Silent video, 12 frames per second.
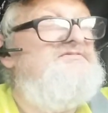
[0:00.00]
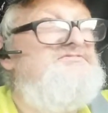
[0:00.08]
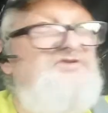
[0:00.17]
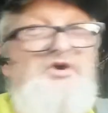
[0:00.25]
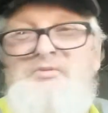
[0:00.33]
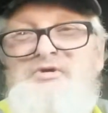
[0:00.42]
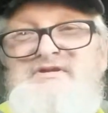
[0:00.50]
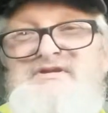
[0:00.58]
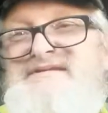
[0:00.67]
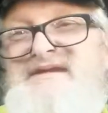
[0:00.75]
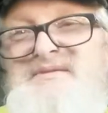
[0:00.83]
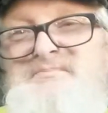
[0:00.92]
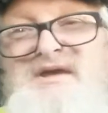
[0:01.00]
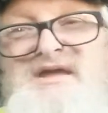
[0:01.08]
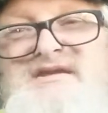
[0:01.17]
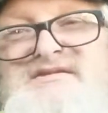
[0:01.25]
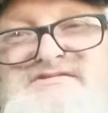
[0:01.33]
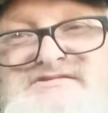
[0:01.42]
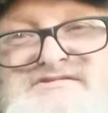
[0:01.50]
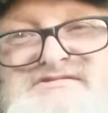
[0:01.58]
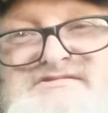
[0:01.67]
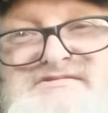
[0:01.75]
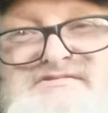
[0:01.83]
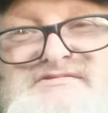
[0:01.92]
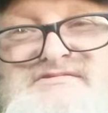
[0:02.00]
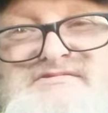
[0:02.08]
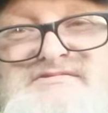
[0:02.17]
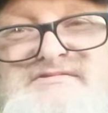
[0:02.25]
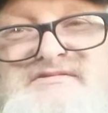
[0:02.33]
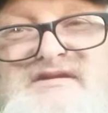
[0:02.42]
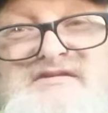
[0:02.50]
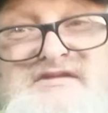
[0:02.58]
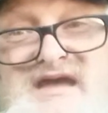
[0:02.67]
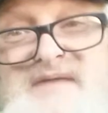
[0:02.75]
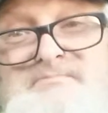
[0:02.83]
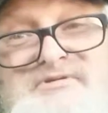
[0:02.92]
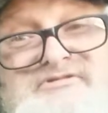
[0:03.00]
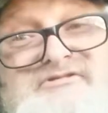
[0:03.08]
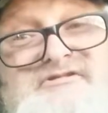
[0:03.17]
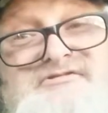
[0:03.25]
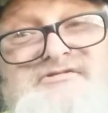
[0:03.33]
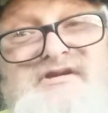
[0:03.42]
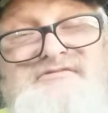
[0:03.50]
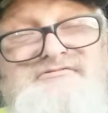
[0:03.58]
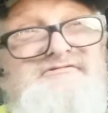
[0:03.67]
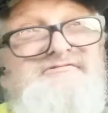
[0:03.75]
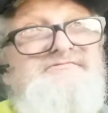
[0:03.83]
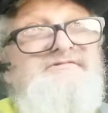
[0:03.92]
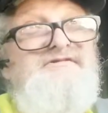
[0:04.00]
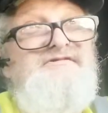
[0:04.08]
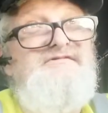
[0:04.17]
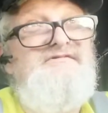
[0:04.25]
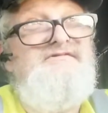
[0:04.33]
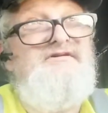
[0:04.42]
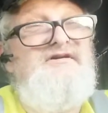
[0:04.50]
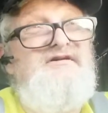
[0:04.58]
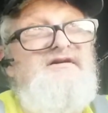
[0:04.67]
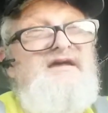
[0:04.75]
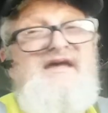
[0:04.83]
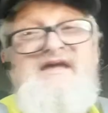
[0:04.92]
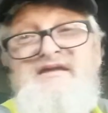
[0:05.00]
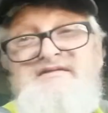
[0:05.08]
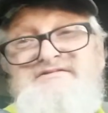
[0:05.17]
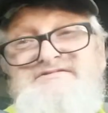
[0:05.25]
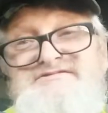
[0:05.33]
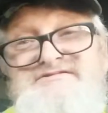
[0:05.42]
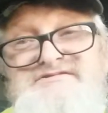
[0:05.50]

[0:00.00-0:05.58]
no more than 10 minutes. You got biscuit and gravy. Eggs.